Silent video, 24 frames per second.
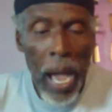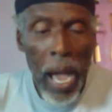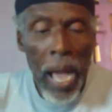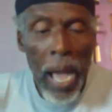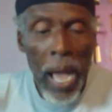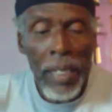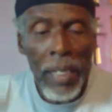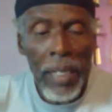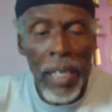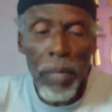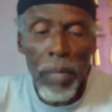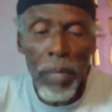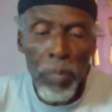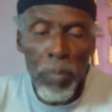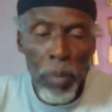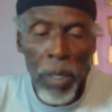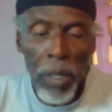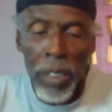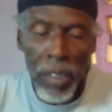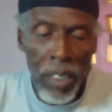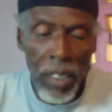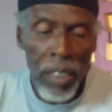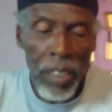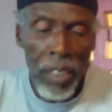And that
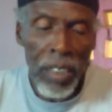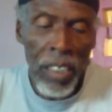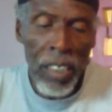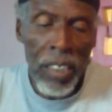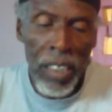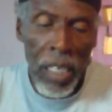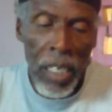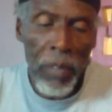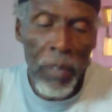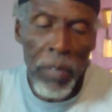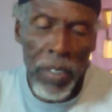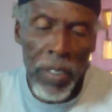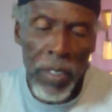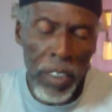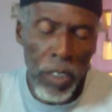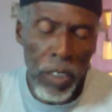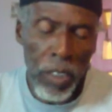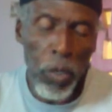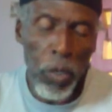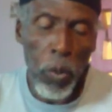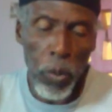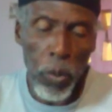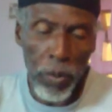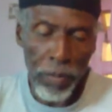brings us to
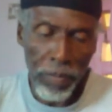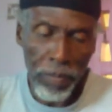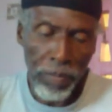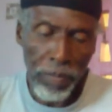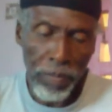72.